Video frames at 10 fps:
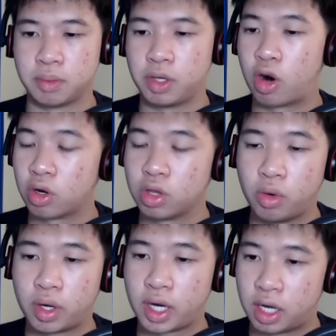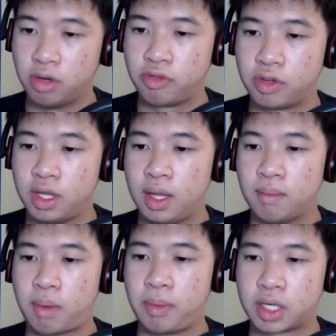We are low on health,
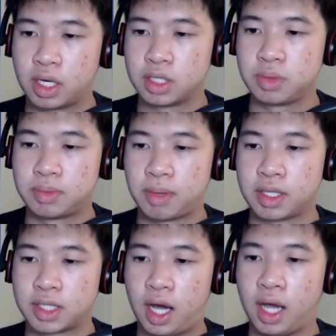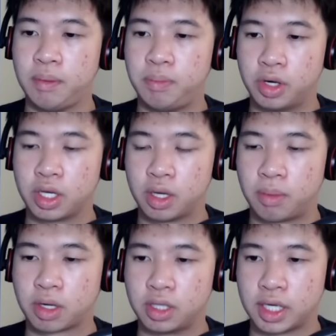but because we spent time building up
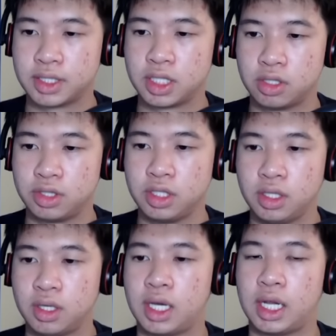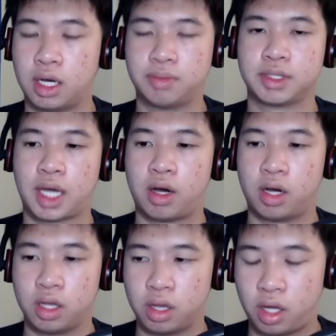our clan synergy, it helps us out a
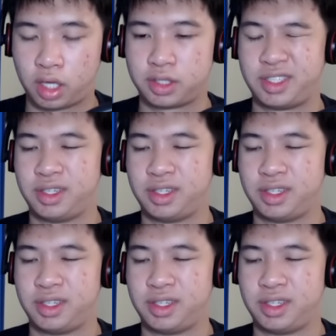lot.